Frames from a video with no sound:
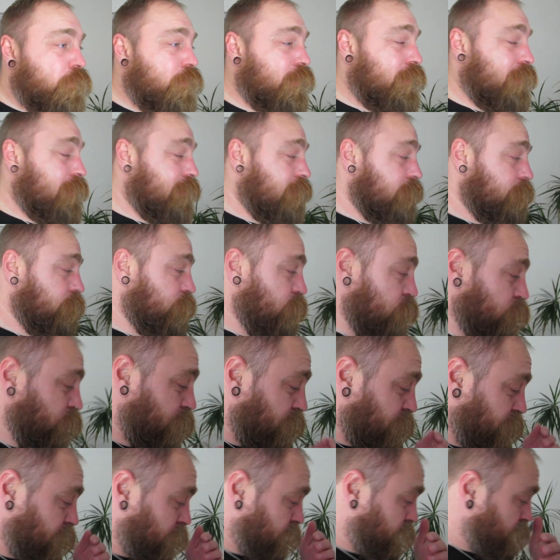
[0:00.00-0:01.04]
my
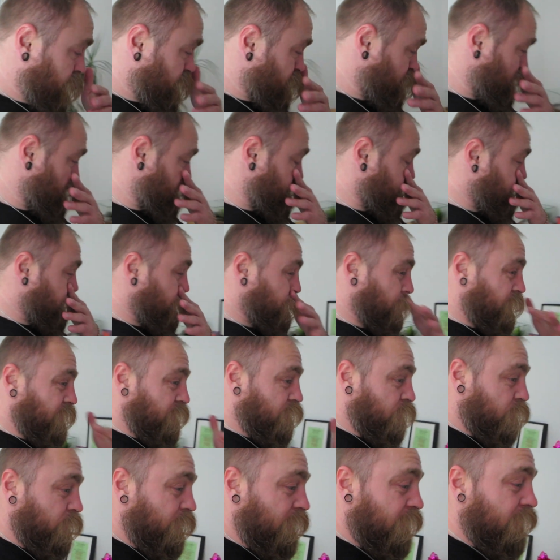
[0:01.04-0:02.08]
25,000 subscriber
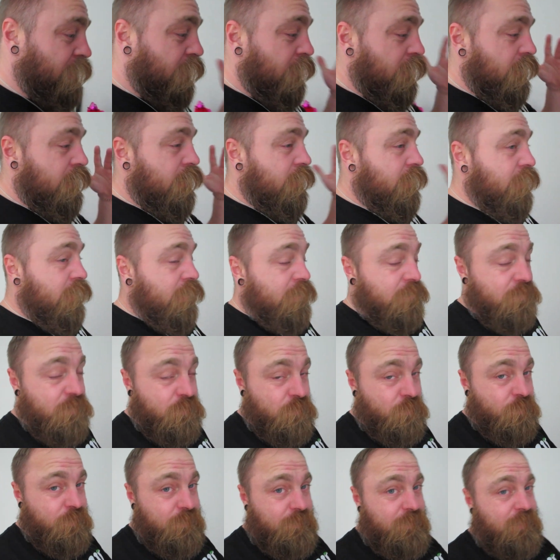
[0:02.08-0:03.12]
giveaway. And not
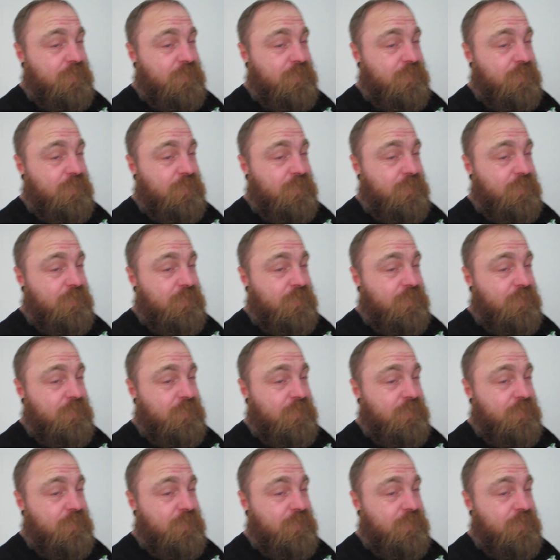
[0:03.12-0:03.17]
only